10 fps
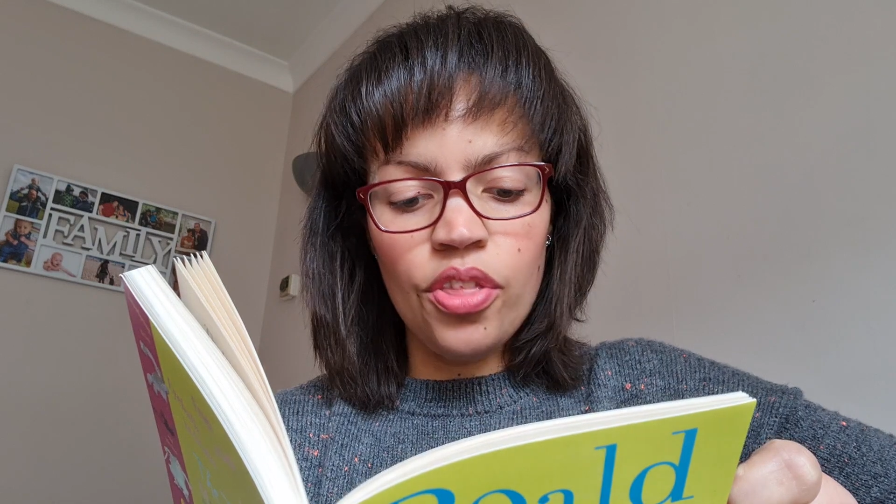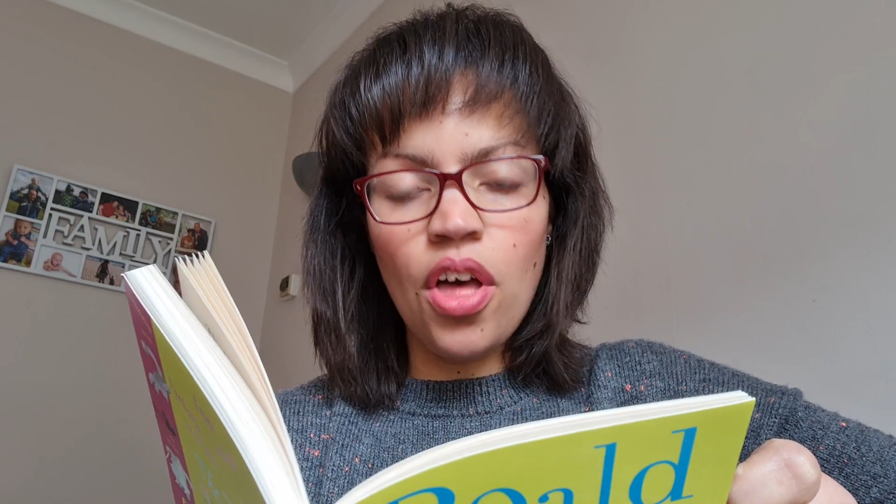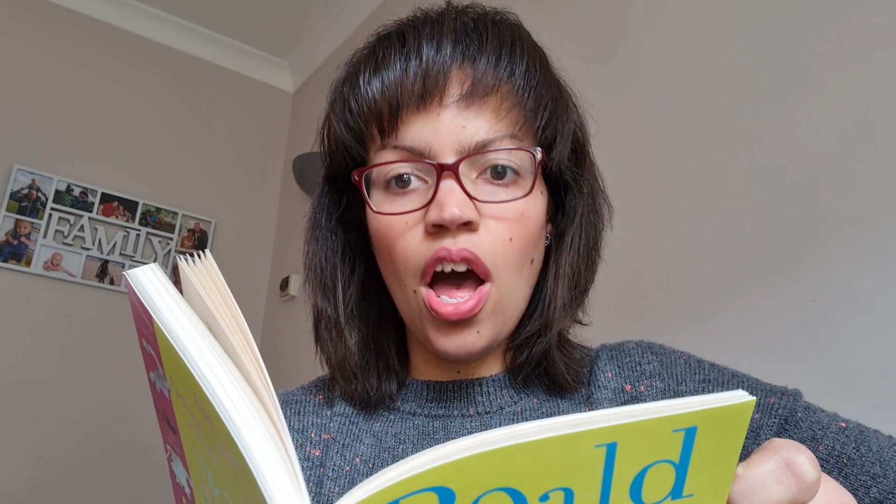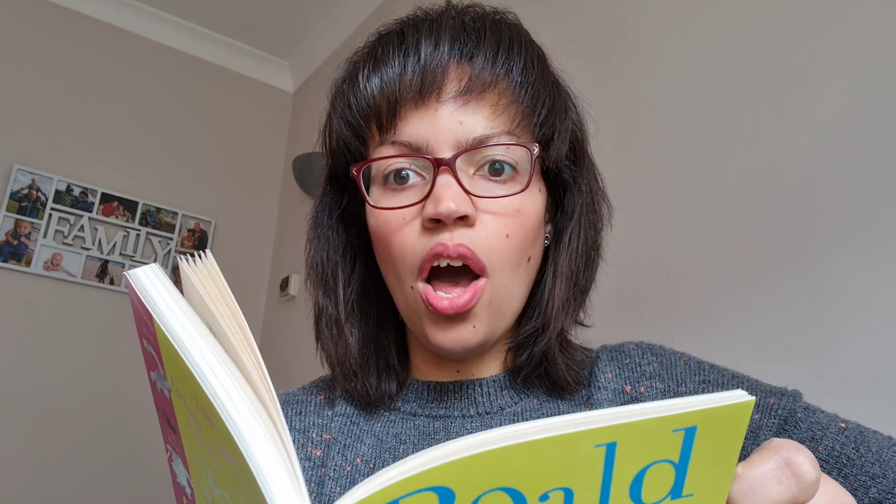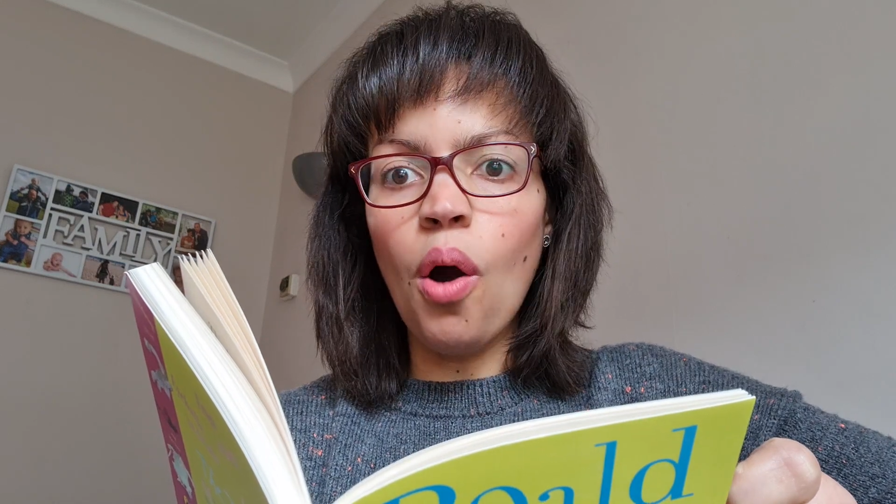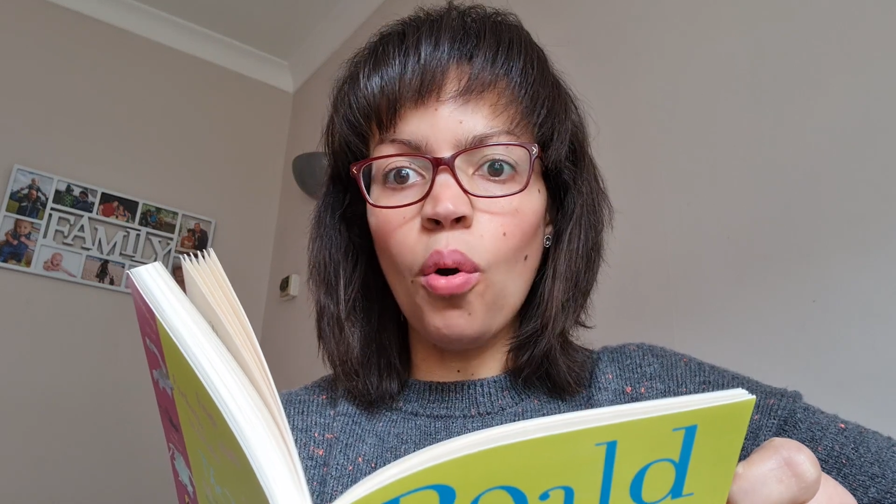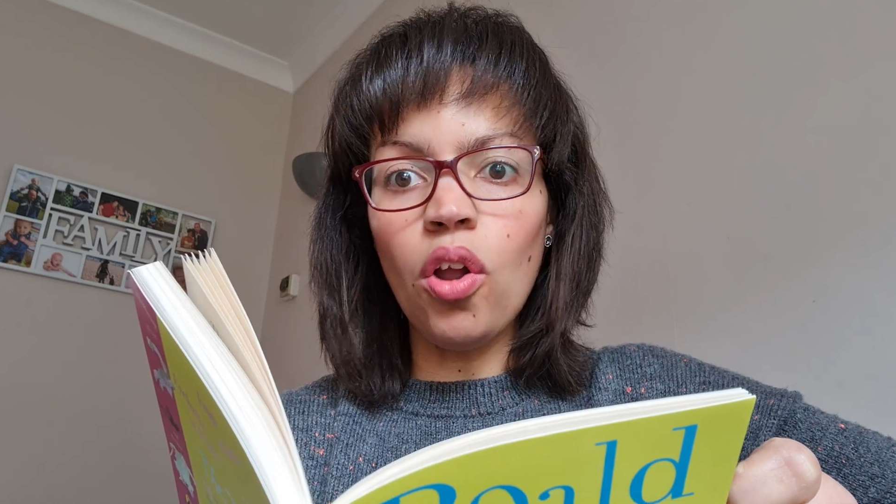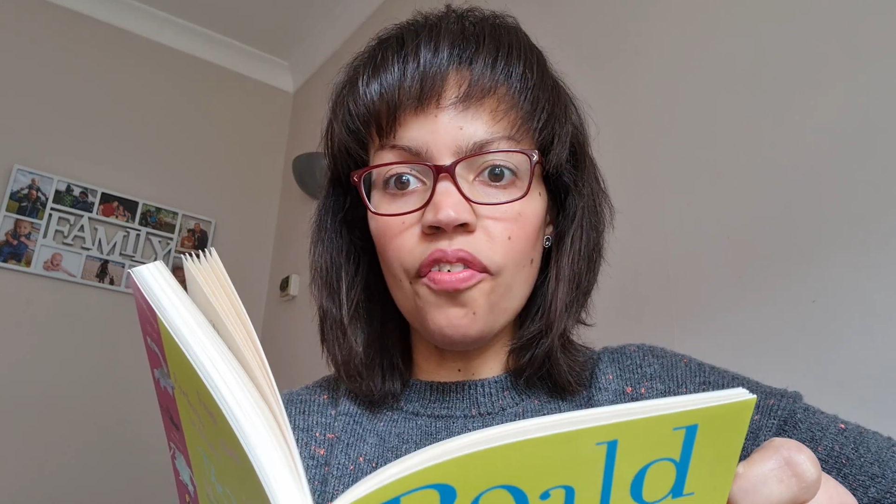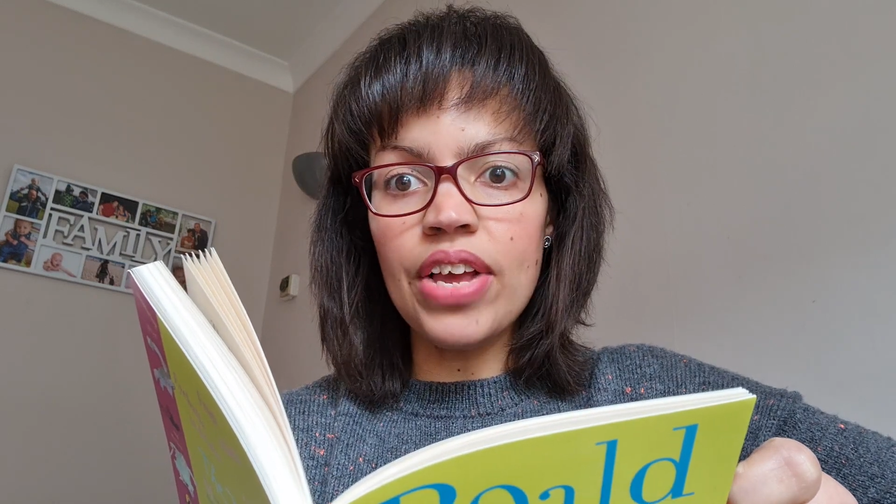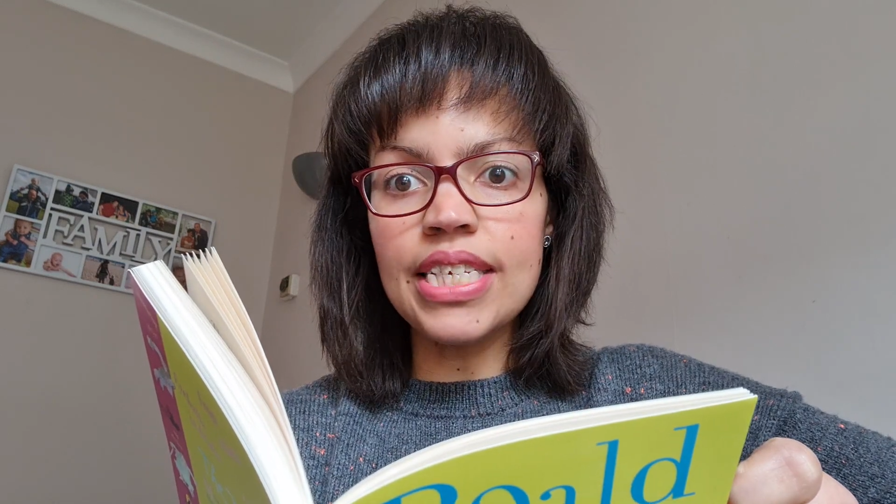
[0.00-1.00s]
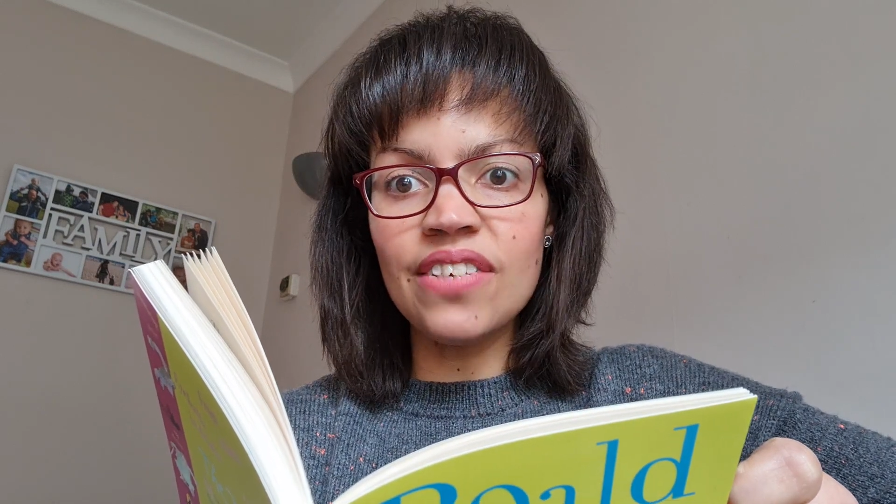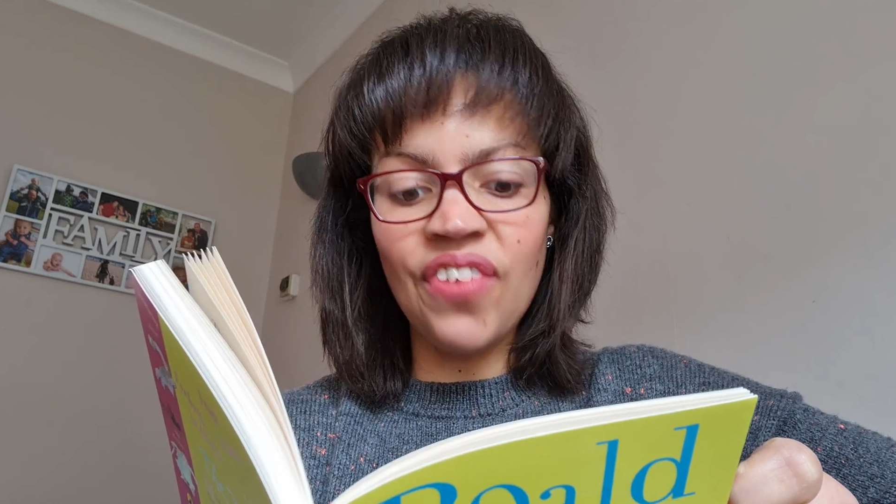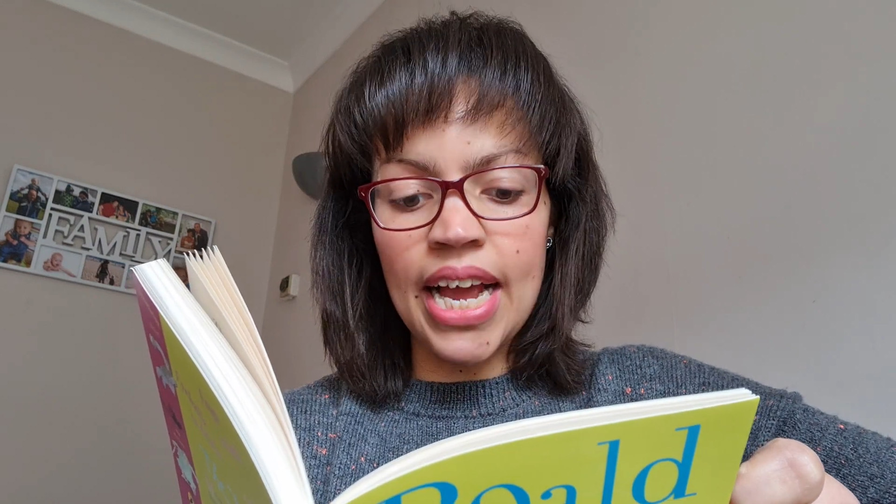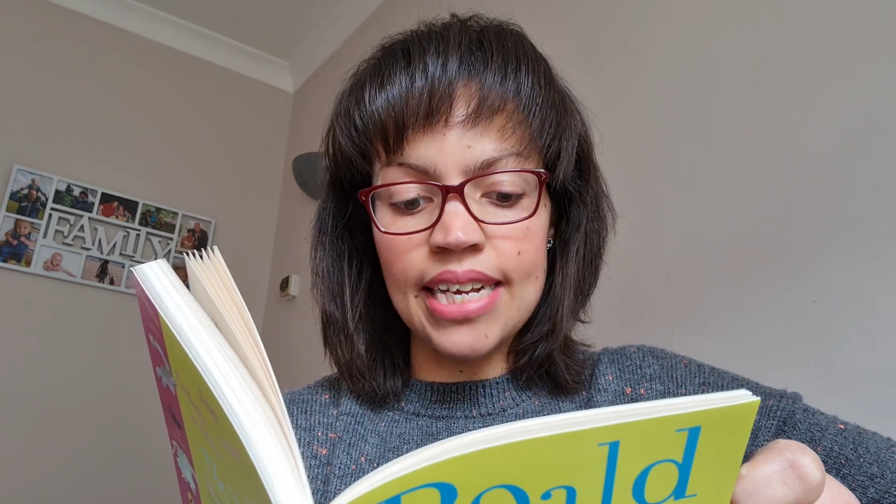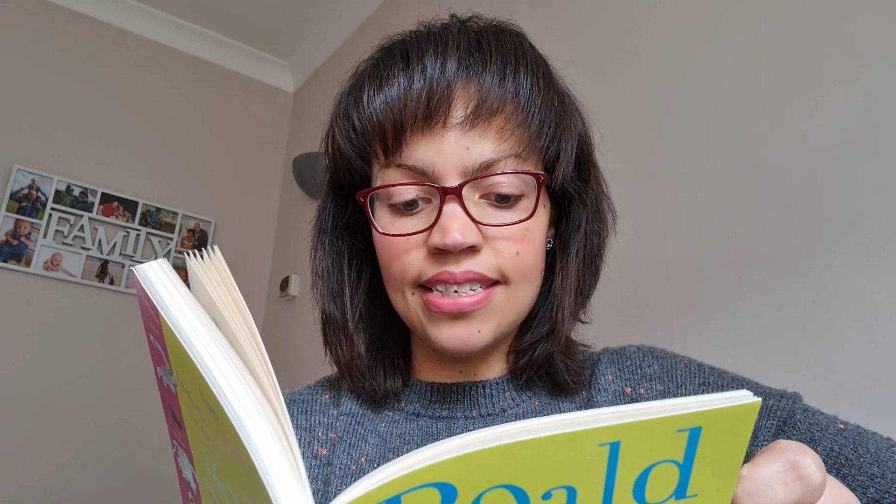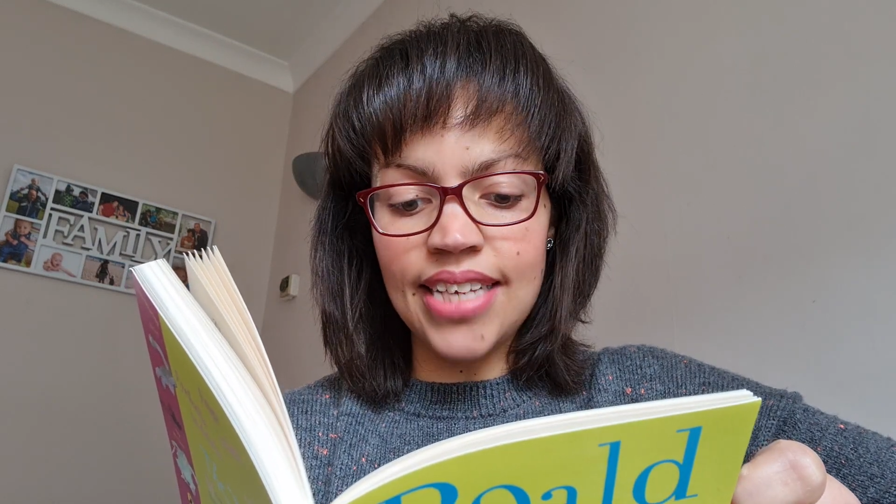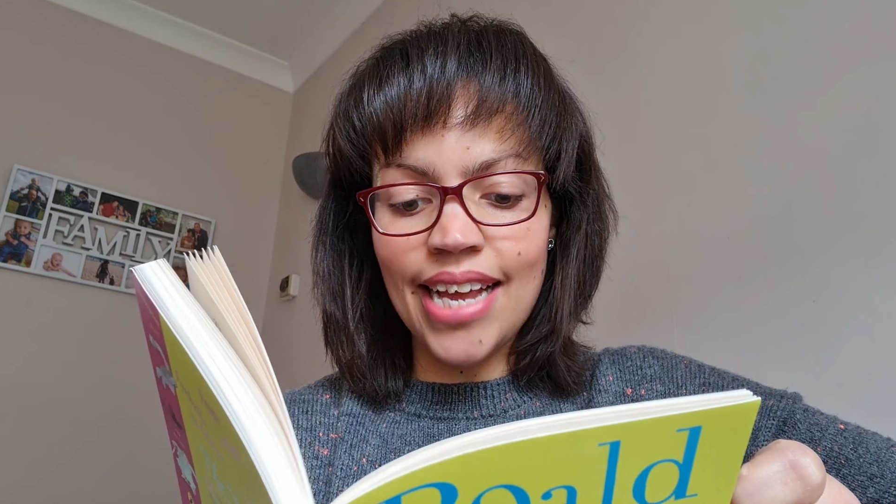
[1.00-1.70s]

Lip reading: The whole of his face,